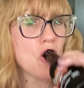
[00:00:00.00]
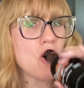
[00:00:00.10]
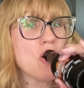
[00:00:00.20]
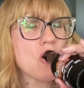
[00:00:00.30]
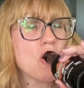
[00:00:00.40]

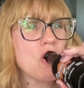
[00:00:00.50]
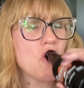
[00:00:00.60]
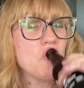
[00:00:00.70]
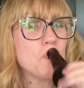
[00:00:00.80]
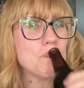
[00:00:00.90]

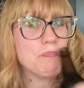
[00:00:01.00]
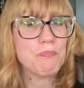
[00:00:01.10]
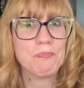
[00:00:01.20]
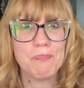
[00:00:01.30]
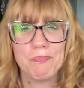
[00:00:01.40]

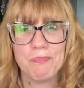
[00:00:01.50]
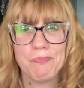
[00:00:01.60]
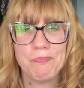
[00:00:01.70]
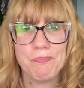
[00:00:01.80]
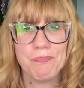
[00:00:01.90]

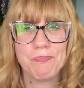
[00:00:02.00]
(no one is talking)